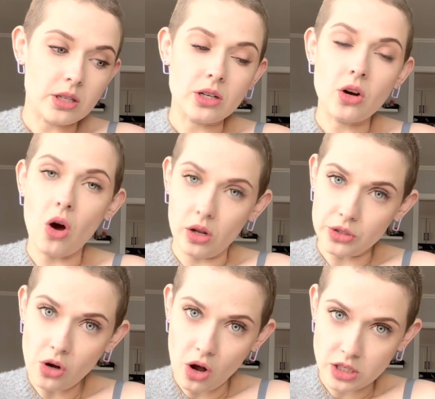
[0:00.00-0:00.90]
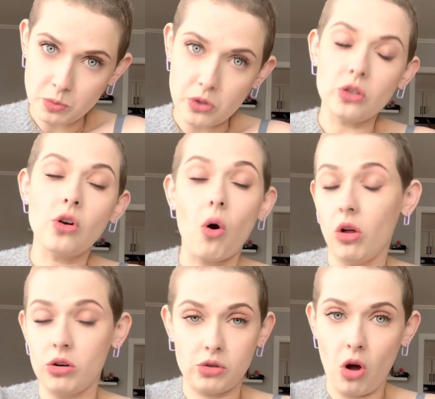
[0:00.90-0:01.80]
call your hospital
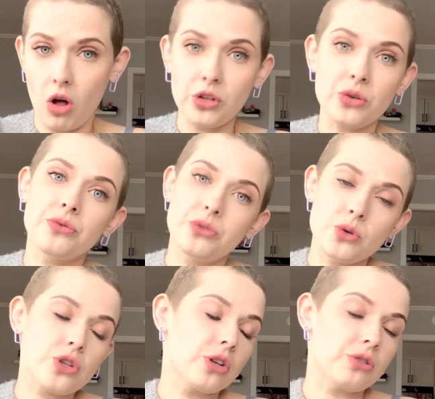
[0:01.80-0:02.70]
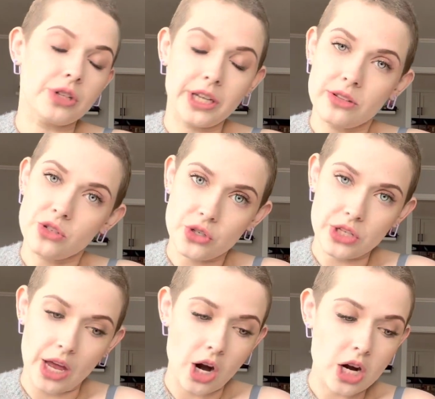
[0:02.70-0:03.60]
or call your infusion or cancer
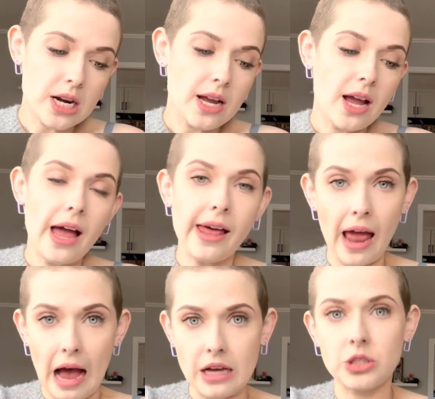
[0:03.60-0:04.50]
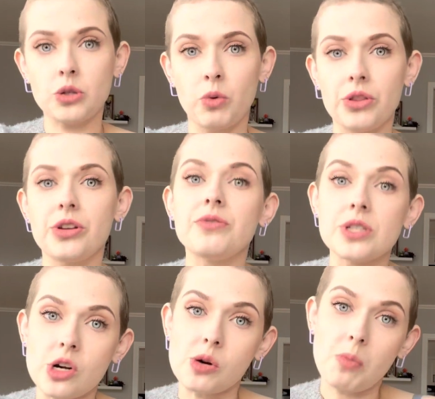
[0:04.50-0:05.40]
center and ask what their
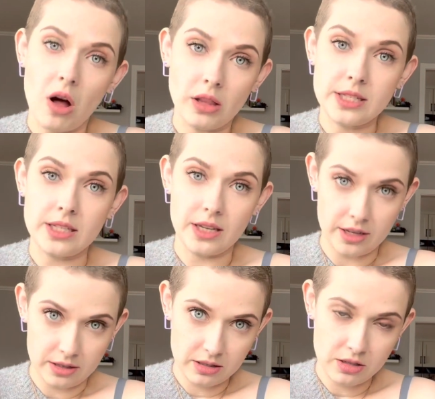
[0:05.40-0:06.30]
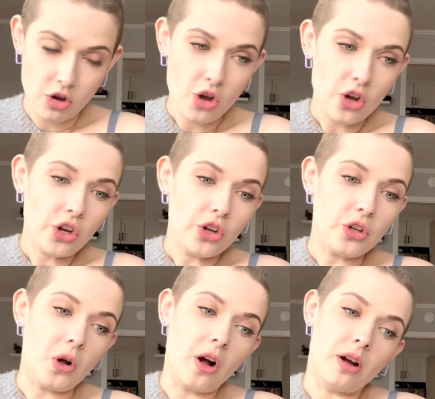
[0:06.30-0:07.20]
visitor policy is.
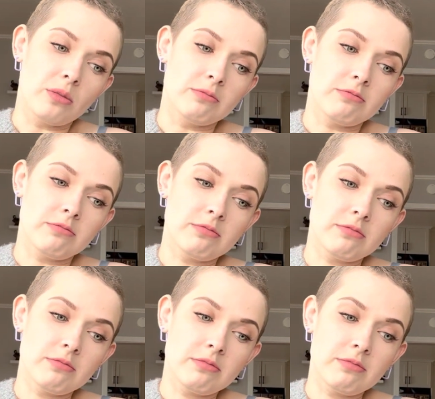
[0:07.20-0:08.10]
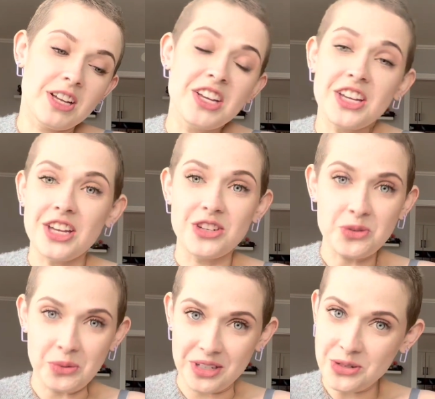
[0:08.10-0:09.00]
In
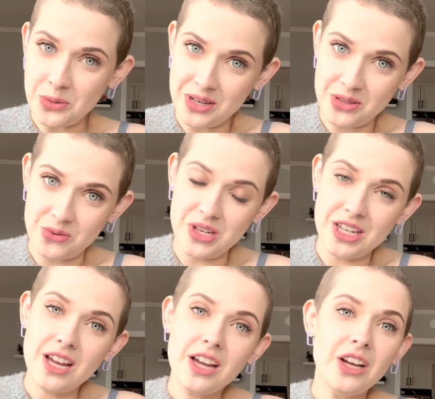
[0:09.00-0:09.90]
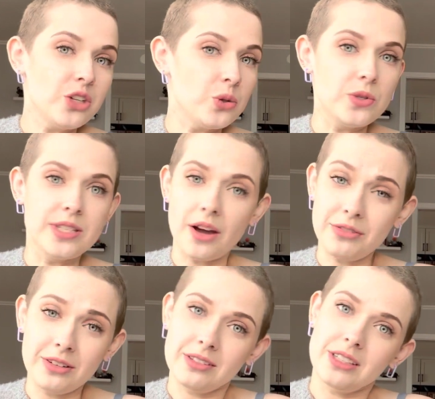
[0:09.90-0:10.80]
2023, you
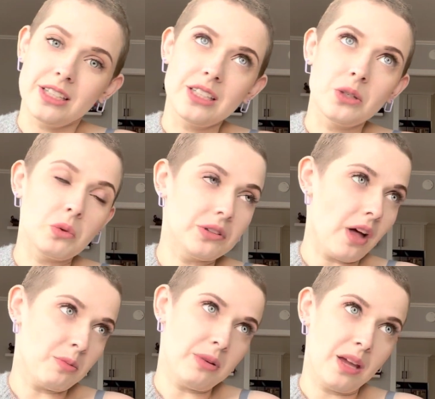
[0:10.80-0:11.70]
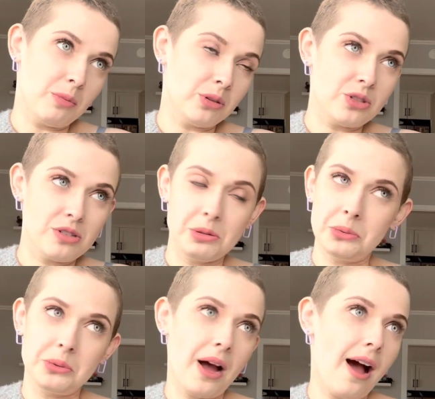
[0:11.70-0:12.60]
definitely will not be able
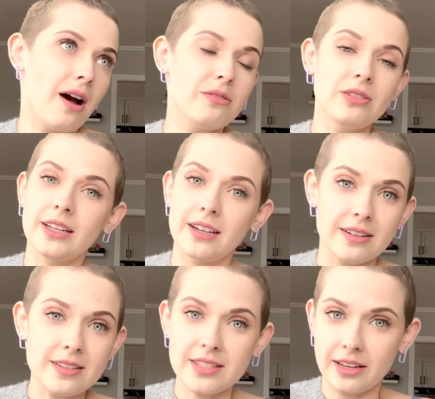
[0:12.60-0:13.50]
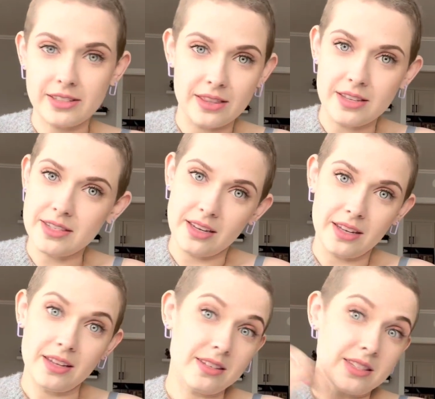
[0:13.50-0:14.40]
to have like a Sex in the
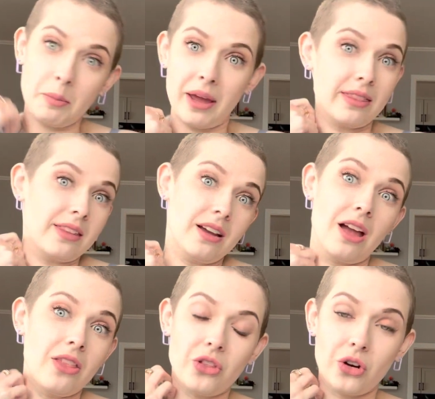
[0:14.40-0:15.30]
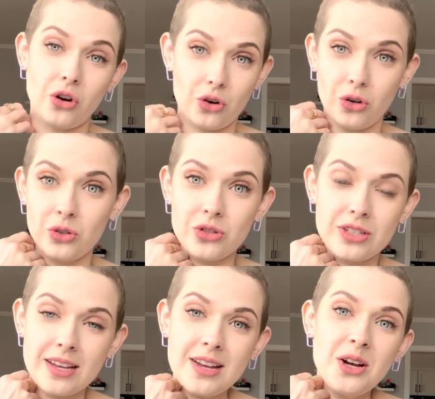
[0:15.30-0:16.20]
City, Samantha and the girls
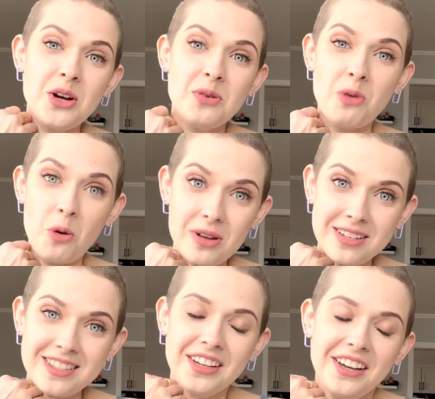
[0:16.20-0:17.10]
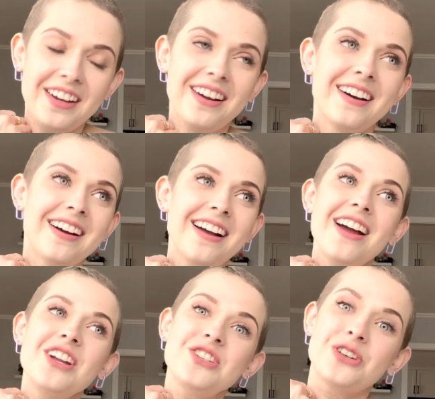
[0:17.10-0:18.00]
moment
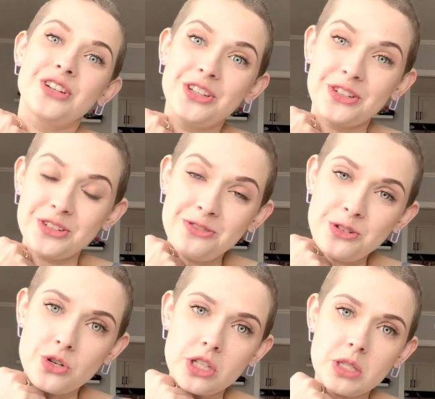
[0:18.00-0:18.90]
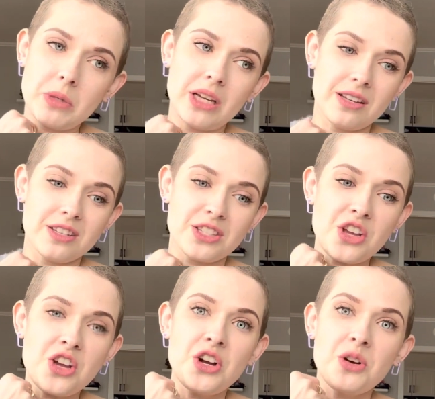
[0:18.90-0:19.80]
during your infusions, because
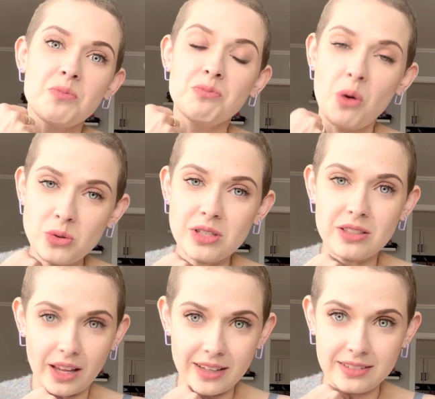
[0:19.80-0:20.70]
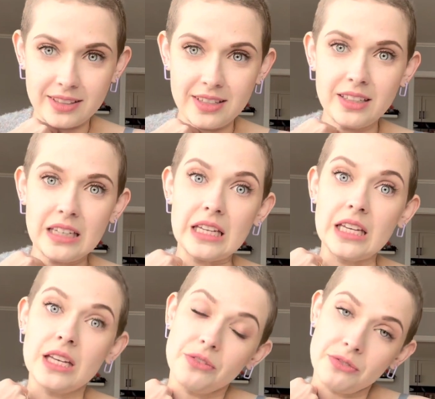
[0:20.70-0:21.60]
most likely
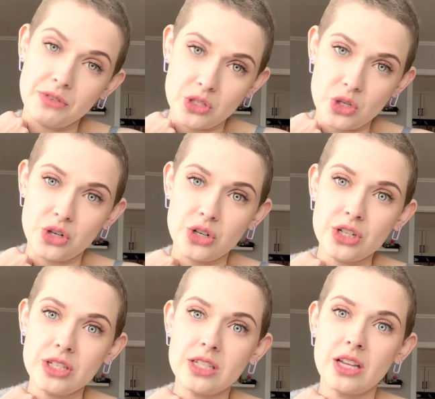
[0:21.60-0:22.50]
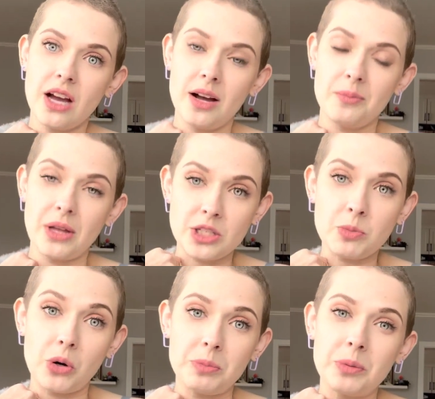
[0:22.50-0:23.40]
if visitors and
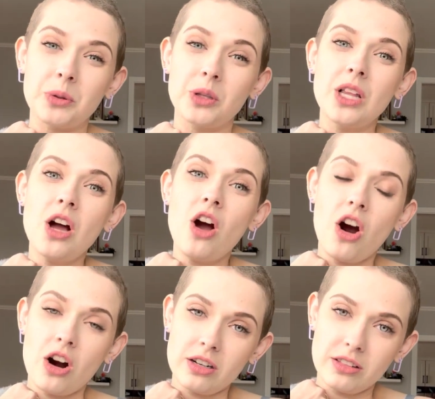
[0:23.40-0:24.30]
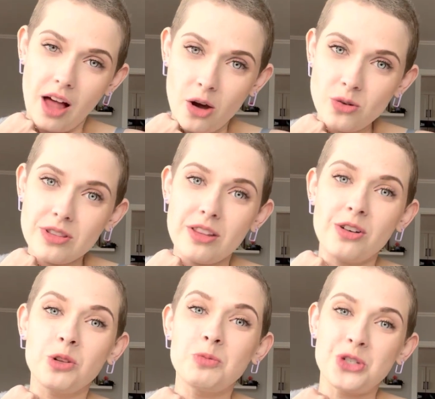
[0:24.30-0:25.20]
support people are allowed, then
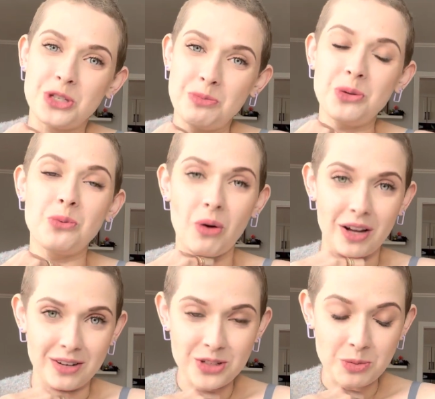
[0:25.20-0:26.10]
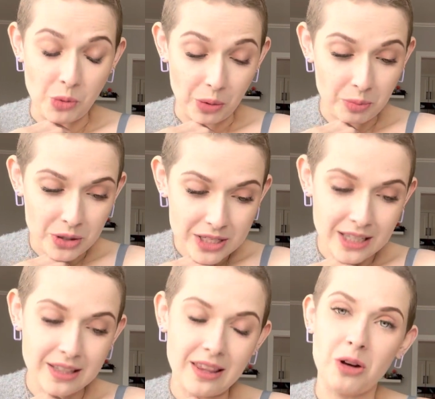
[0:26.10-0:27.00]
it'll just be one support
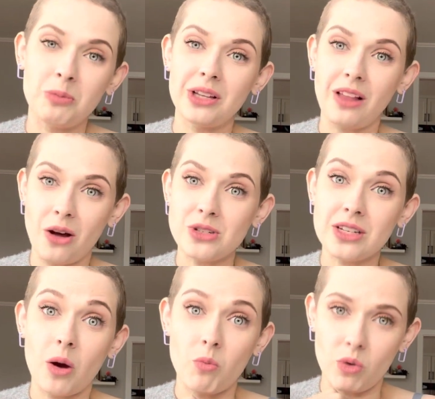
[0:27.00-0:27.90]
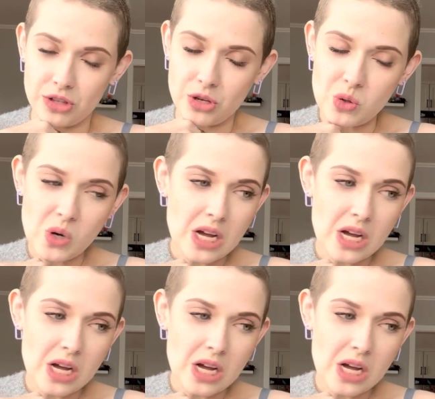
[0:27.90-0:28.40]
person that'll be allowed to come with you.